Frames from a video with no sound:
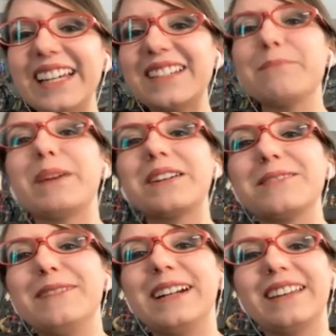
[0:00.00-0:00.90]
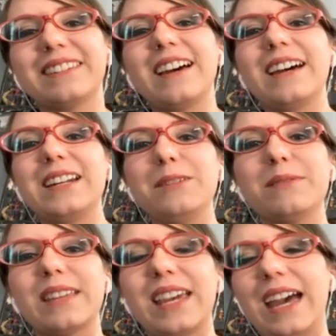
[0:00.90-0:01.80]
liked it better when I thought it
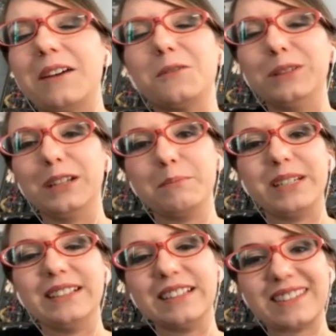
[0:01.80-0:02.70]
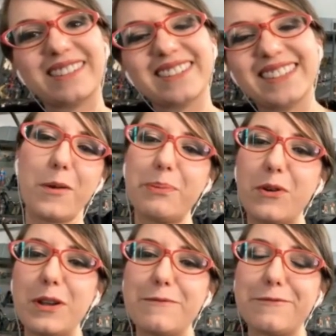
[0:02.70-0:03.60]
was a cat holding a penis.
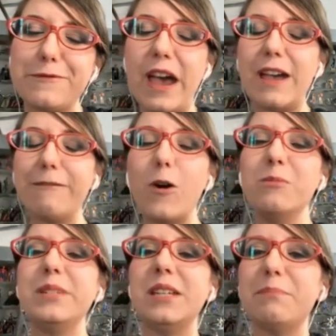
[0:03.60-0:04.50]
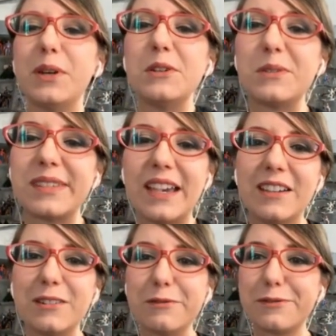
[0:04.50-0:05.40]
4.5 Home Depots
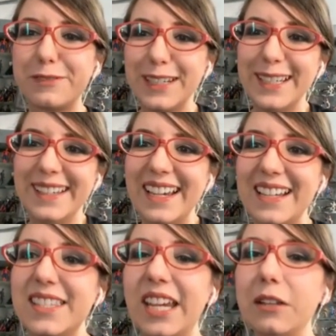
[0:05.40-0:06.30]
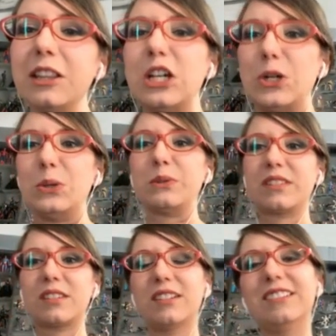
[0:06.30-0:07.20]
out of 10
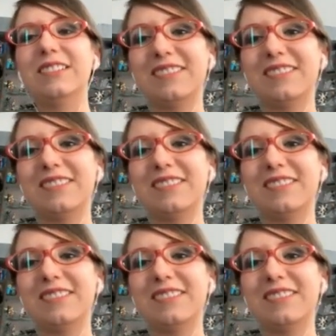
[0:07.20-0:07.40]
Lowe's.